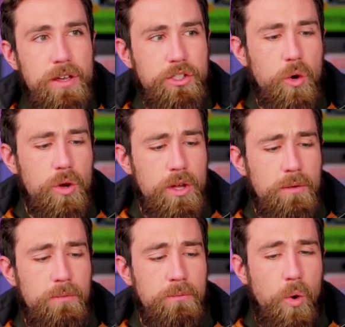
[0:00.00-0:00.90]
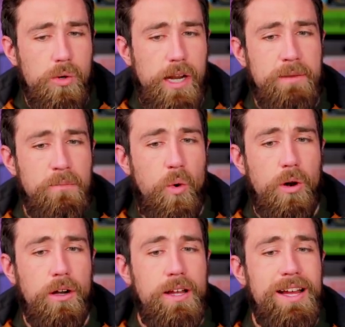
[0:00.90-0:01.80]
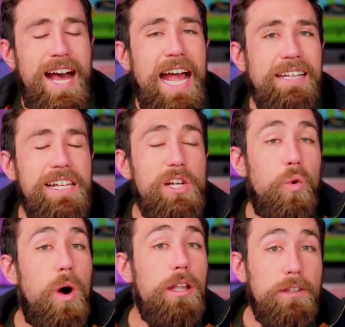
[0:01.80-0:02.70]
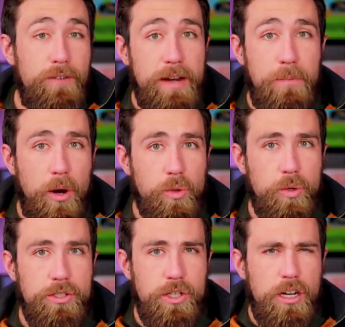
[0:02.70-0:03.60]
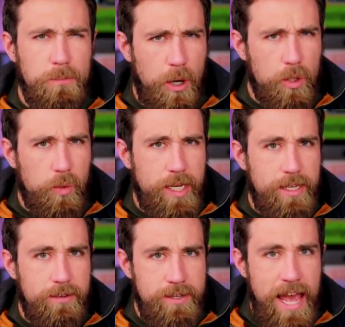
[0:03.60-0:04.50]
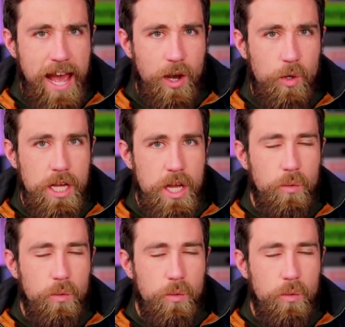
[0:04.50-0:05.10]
So, more and more highly qualified borrowers are borrowing now,